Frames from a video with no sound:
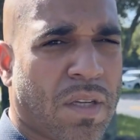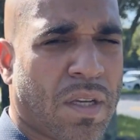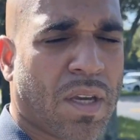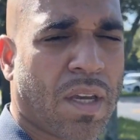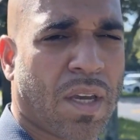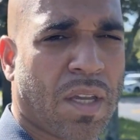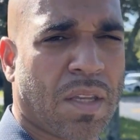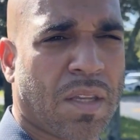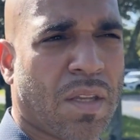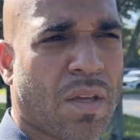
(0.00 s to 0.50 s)

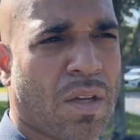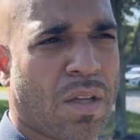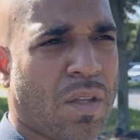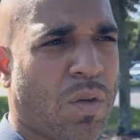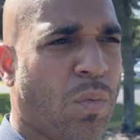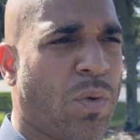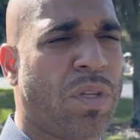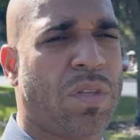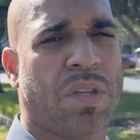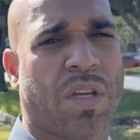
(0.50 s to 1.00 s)
and the
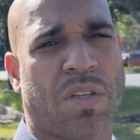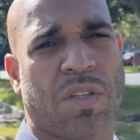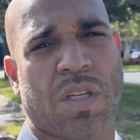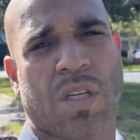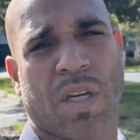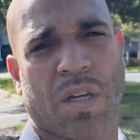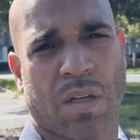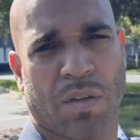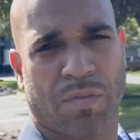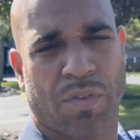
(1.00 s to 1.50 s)

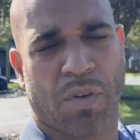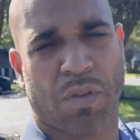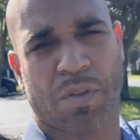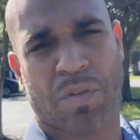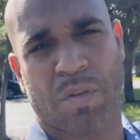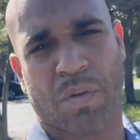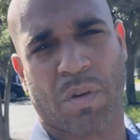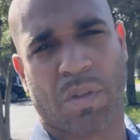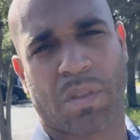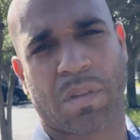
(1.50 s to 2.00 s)
Winn-Dixie further
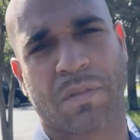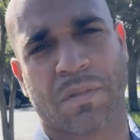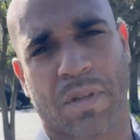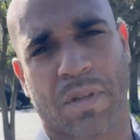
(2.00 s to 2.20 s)
north.